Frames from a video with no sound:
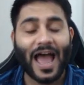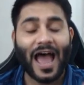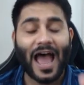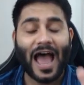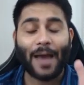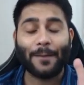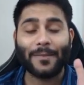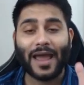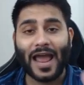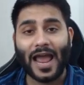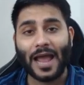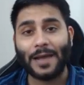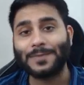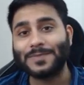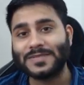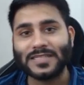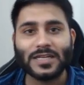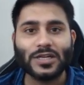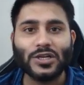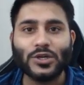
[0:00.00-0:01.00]
I'm
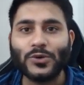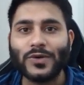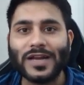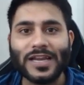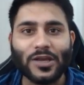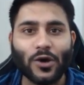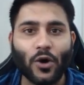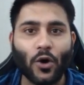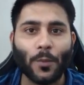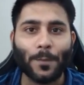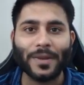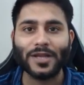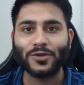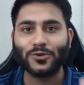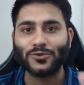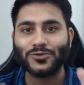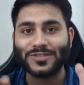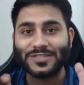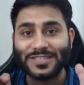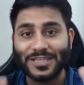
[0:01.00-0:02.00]
absolutely hoping
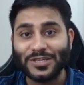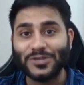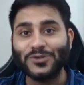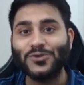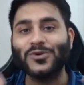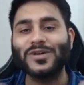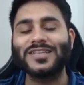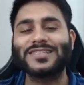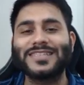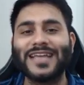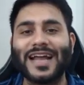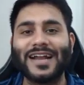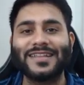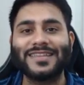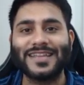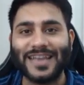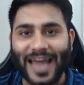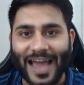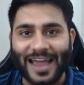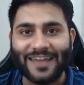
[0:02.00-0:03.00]
to see you inside
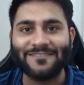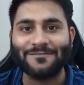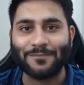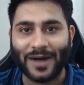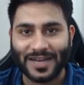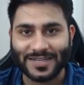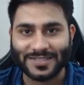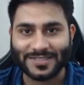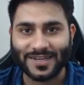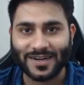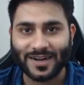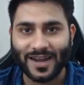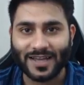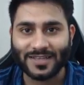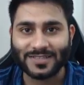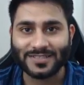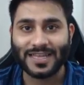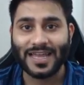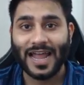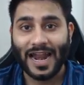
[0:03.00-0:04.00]
the live
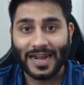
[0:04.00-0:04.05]
masterclass.